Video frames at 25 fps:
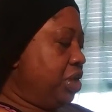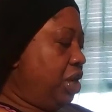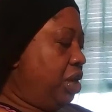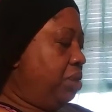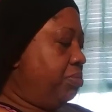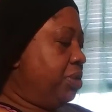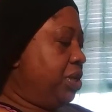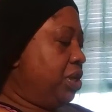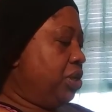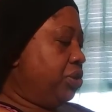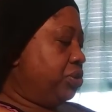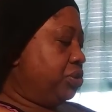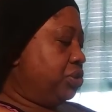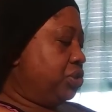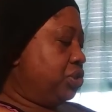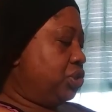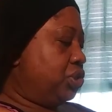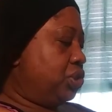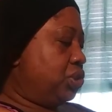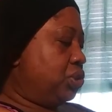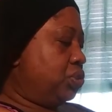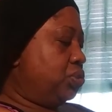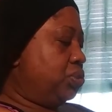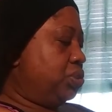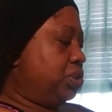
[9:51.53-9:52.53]
I'm allergic
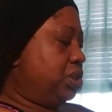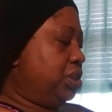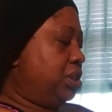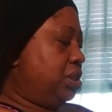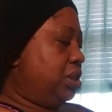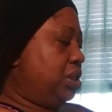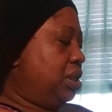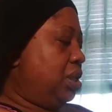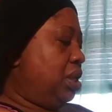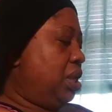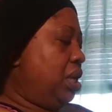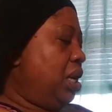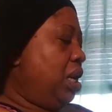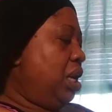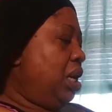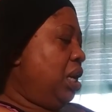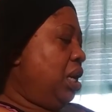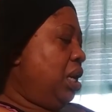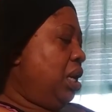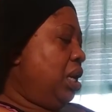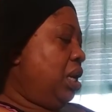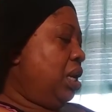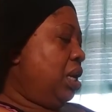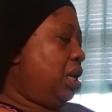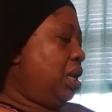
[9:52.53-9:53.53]
to
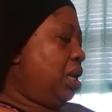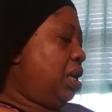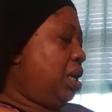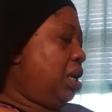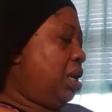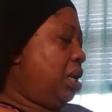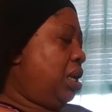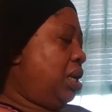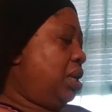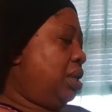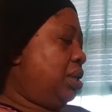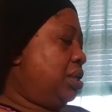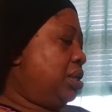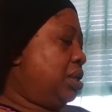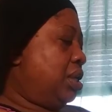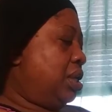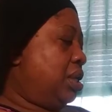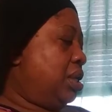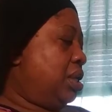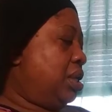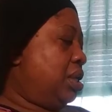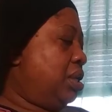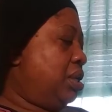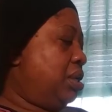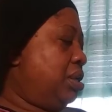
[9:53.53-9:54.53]
it. And
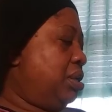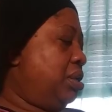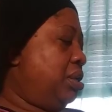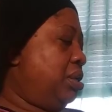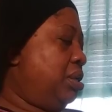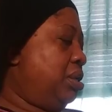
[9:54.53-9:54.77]
uh,